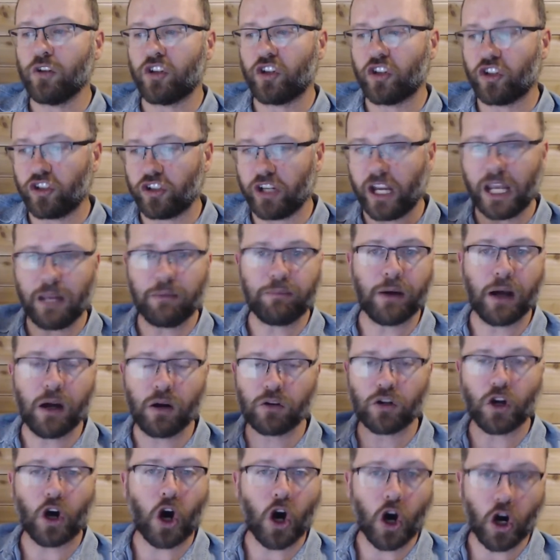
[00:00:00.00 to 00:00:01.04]
shape
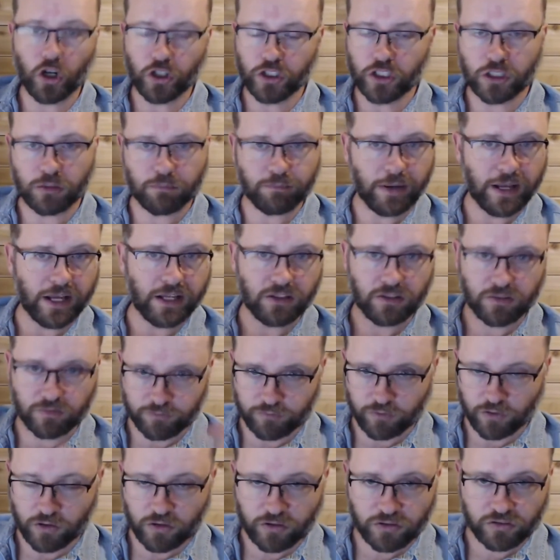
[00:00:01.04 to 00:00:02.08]
out all your beds
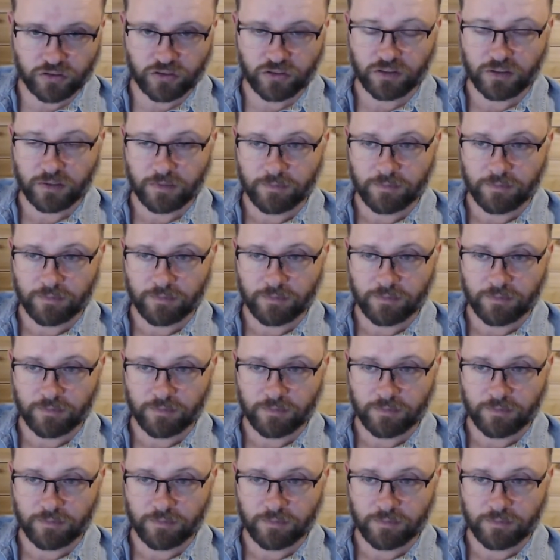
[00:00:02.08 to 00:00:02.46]
first,